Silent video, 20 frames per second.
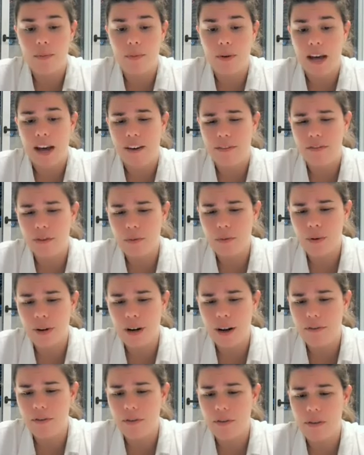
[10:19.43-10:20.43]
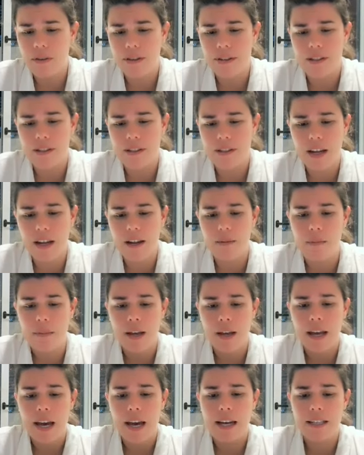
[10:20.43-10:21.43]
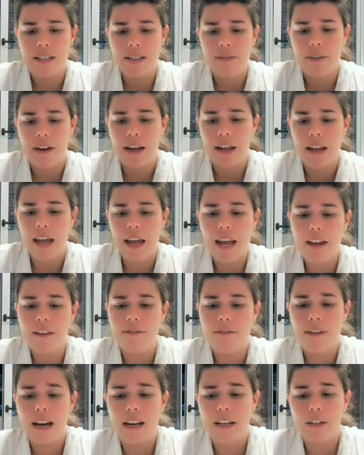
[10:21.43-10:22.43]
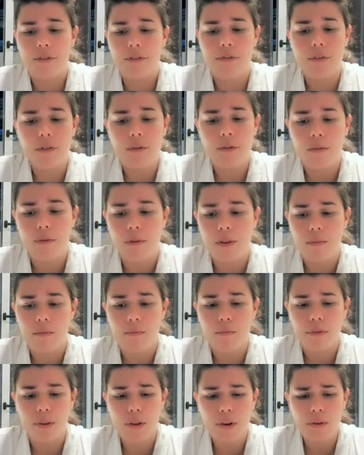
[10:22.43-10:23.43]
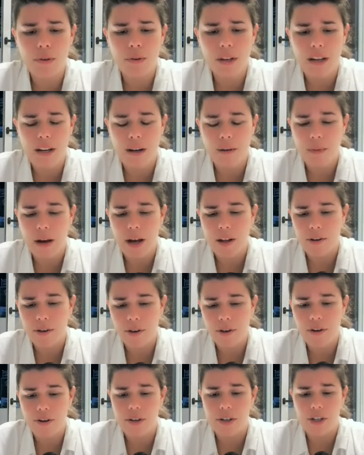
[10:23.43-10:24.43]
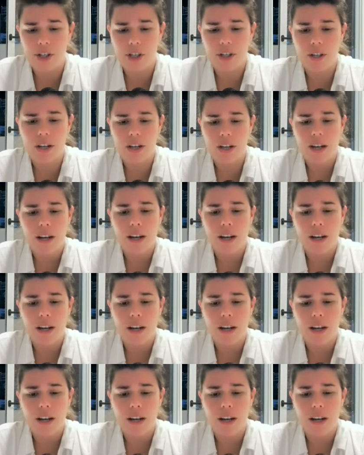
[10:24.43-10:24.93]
but afterward I feel the same as if I ate fast food, bloated and malnourished.